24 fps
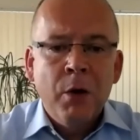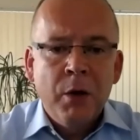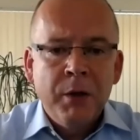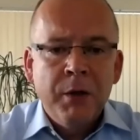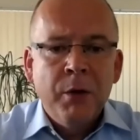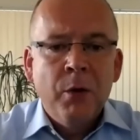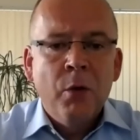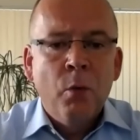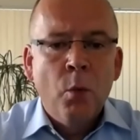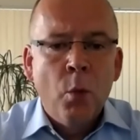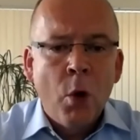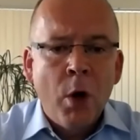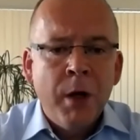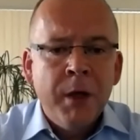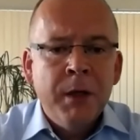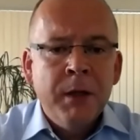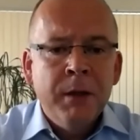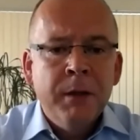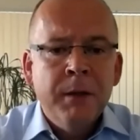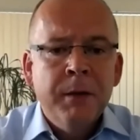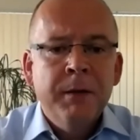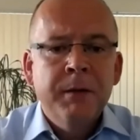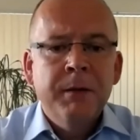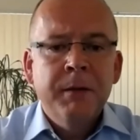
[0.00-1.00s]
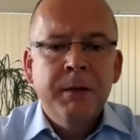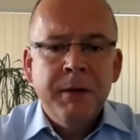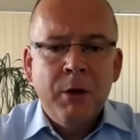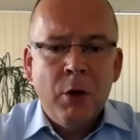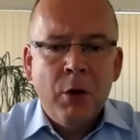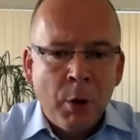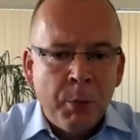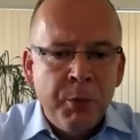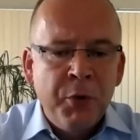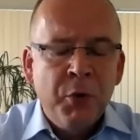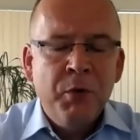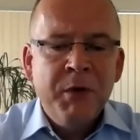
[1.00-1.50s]
One,
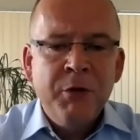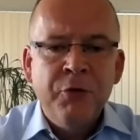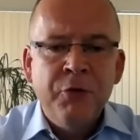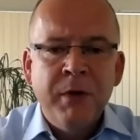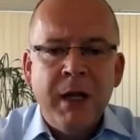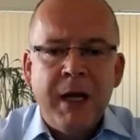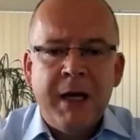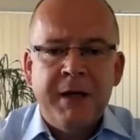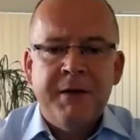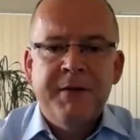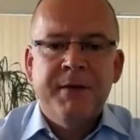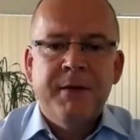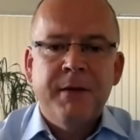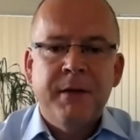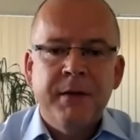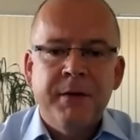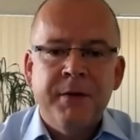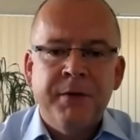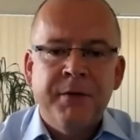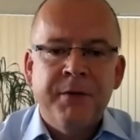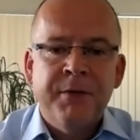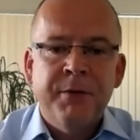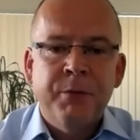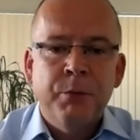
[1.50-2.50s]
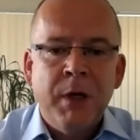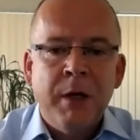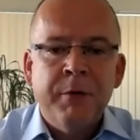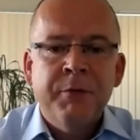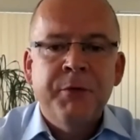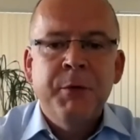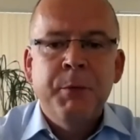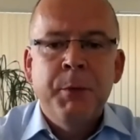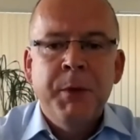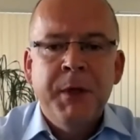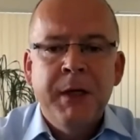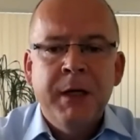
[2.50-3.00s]
operational excellence. We have to
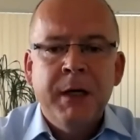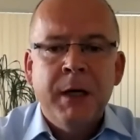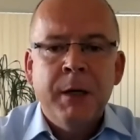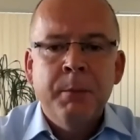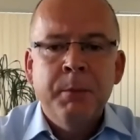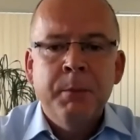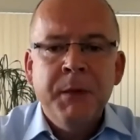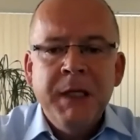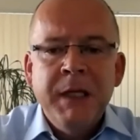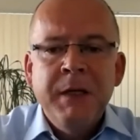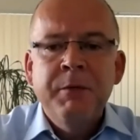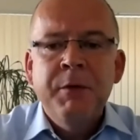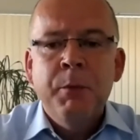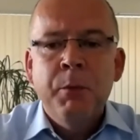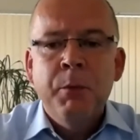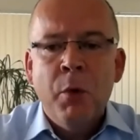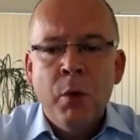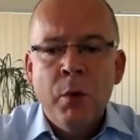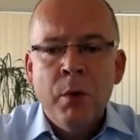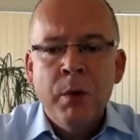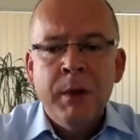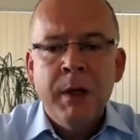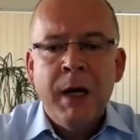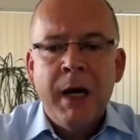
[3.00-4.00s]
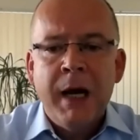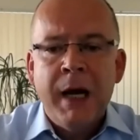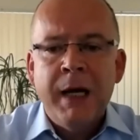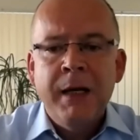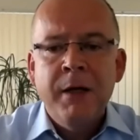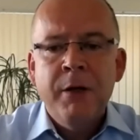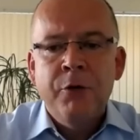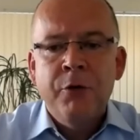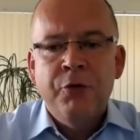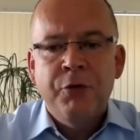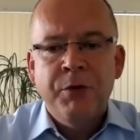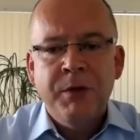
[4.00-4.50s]
become even more
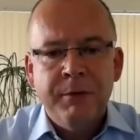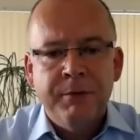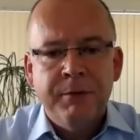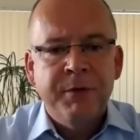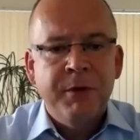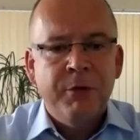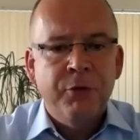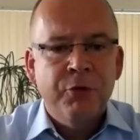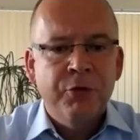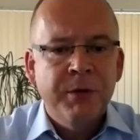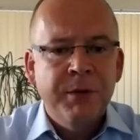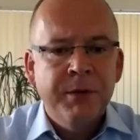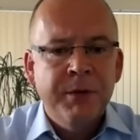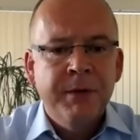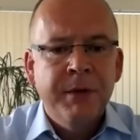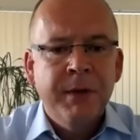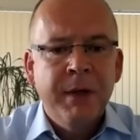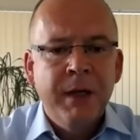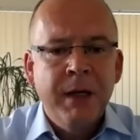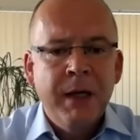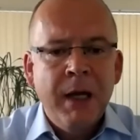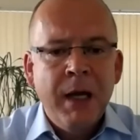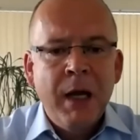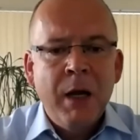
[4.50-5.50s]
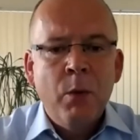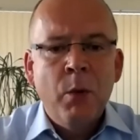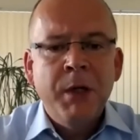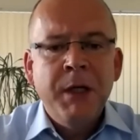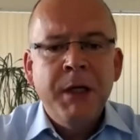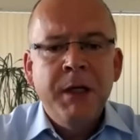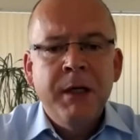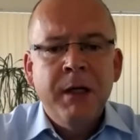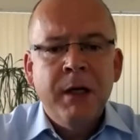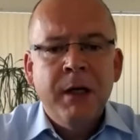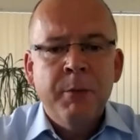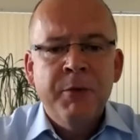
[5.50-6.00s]
energy efficient when
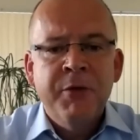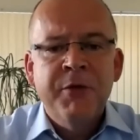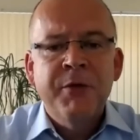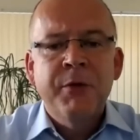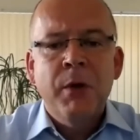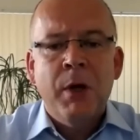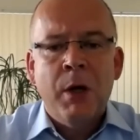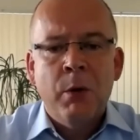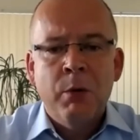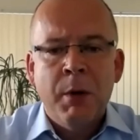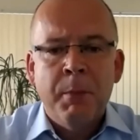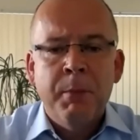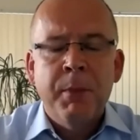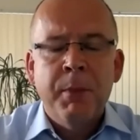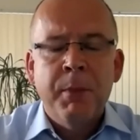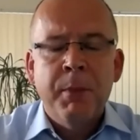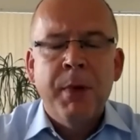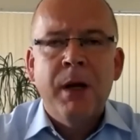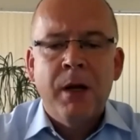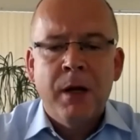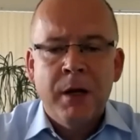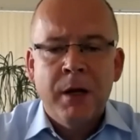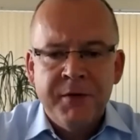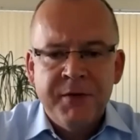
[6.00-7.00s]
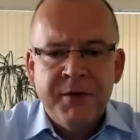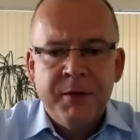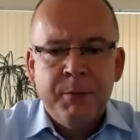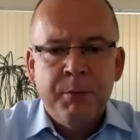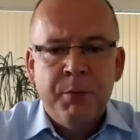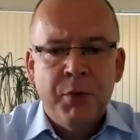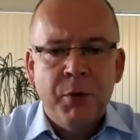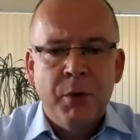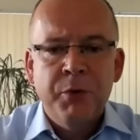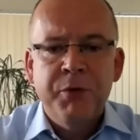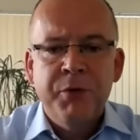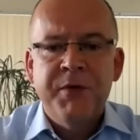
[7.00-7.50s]
it comes to our plants and
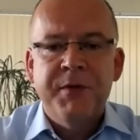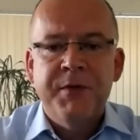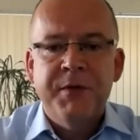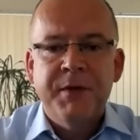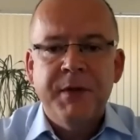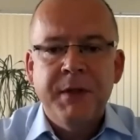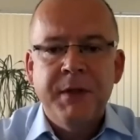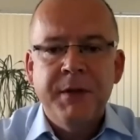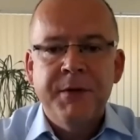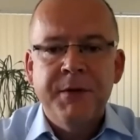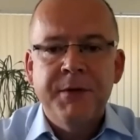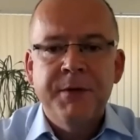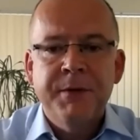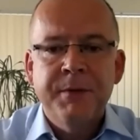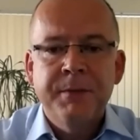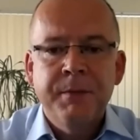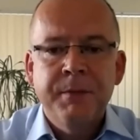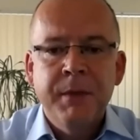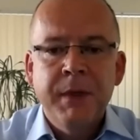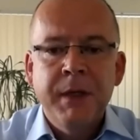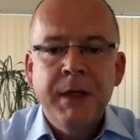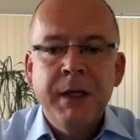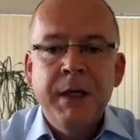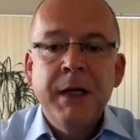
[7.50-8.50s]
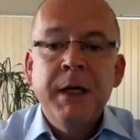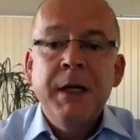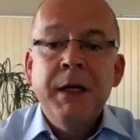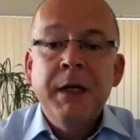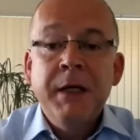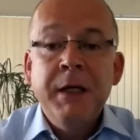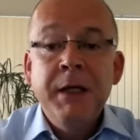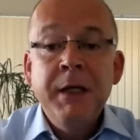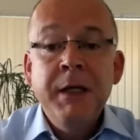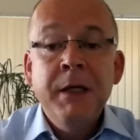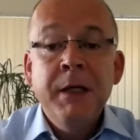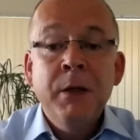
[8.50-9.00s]
processes.
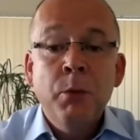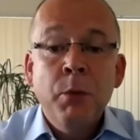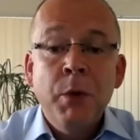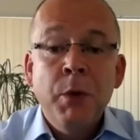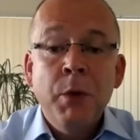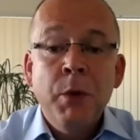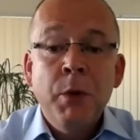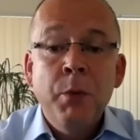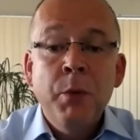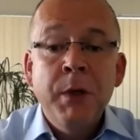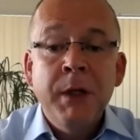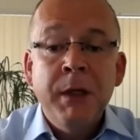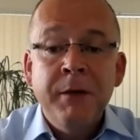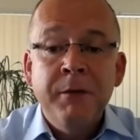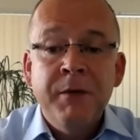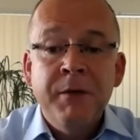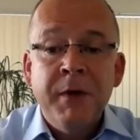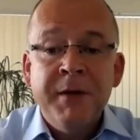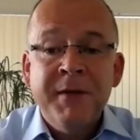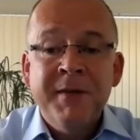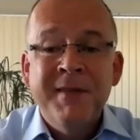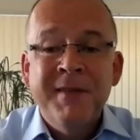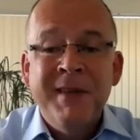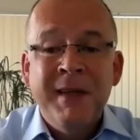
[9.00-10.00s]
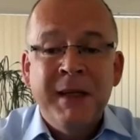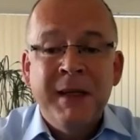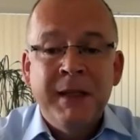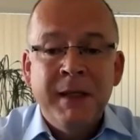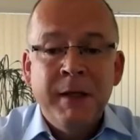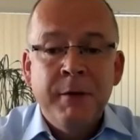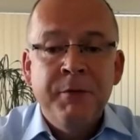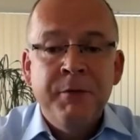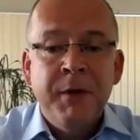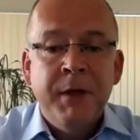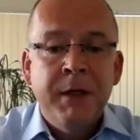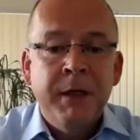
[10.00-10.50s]
Here, we will invest
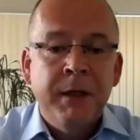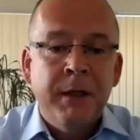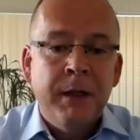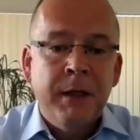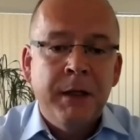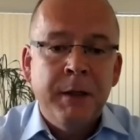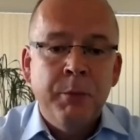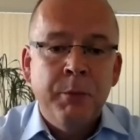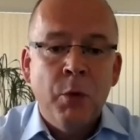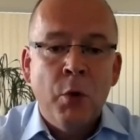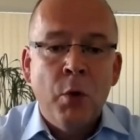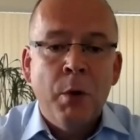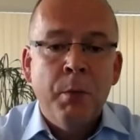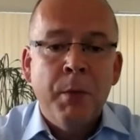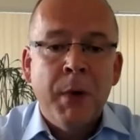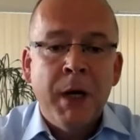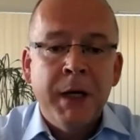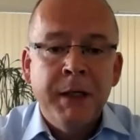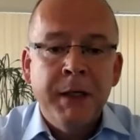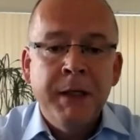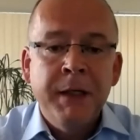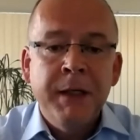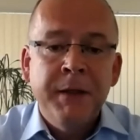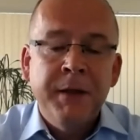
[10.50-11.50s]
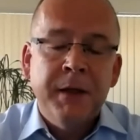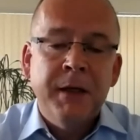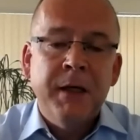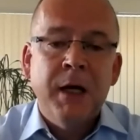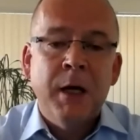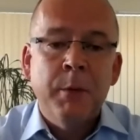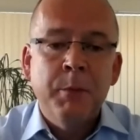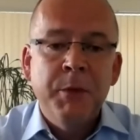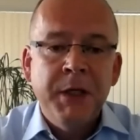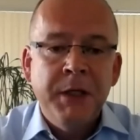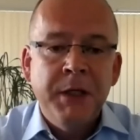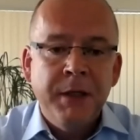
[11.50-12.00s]
significantly more money in the
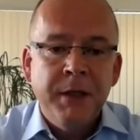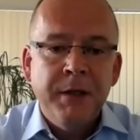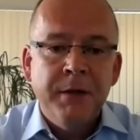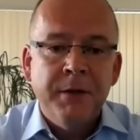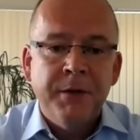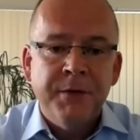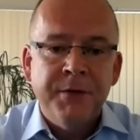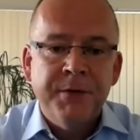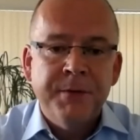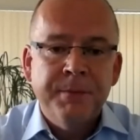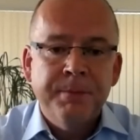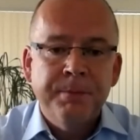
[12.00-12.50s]
coming years.